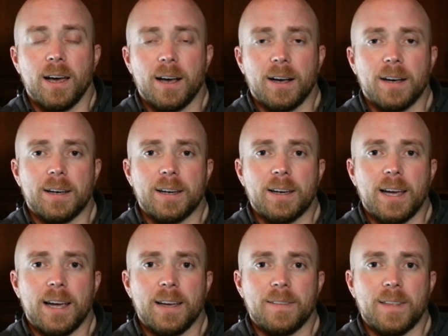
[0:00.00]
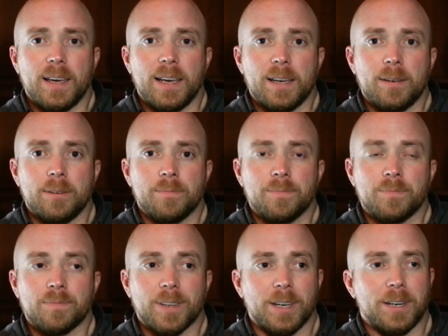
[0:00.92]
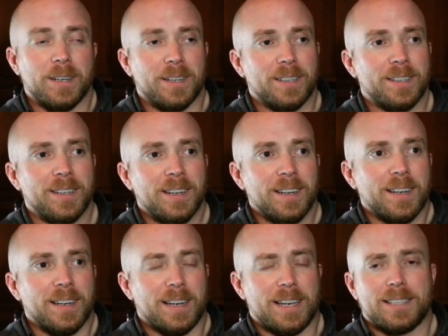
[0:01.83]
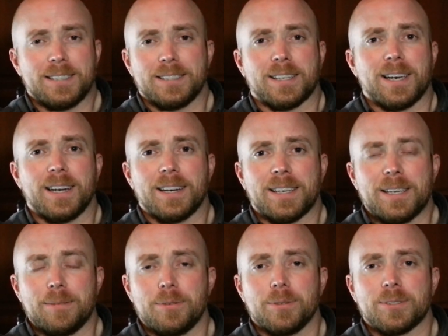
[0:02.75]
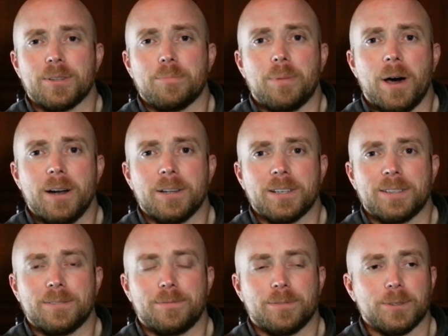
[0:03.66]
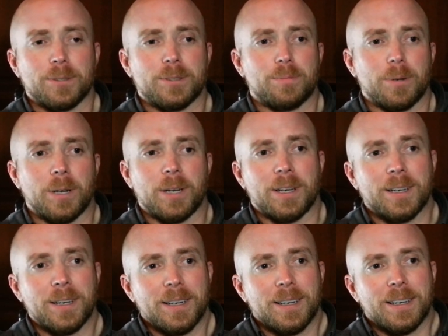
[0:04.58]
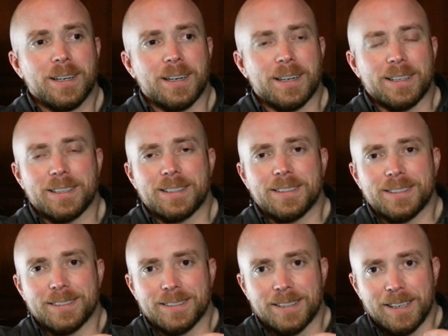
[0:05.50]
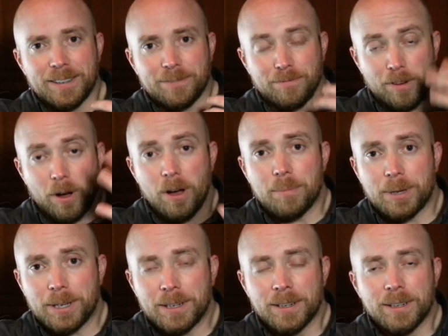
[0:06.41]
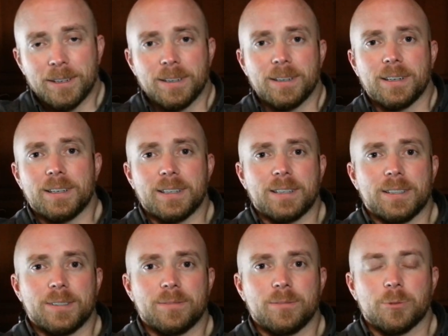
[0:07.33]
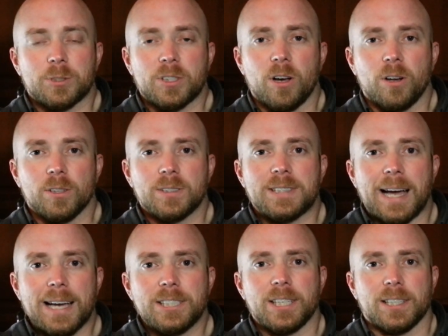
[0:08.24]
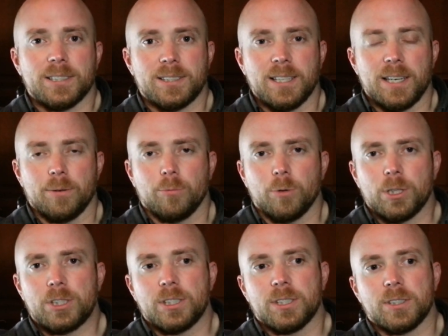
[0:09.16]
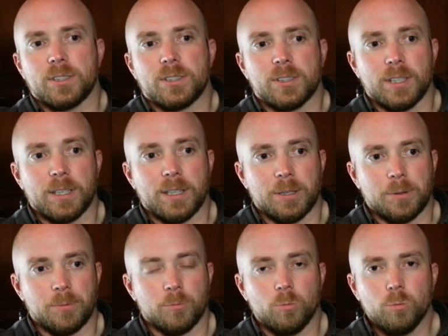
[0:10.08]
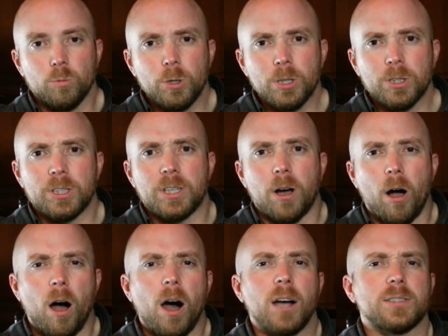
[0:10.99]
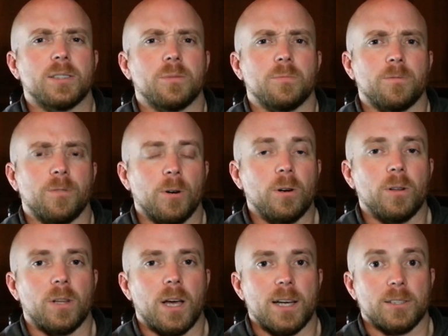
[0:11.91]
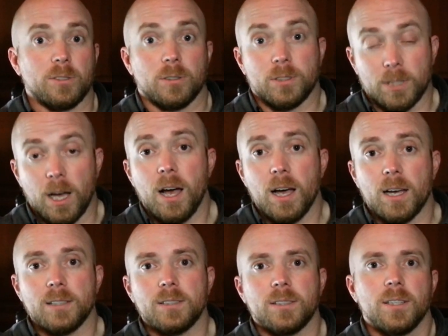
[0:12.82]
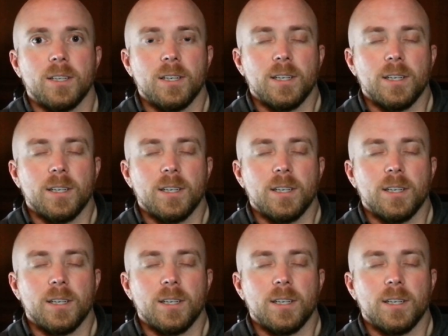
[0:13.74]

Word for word: and they, I hate to kind of keep using the bodily fluids, but they vomit what's called digestate, which is a really awesome fertilizer to us.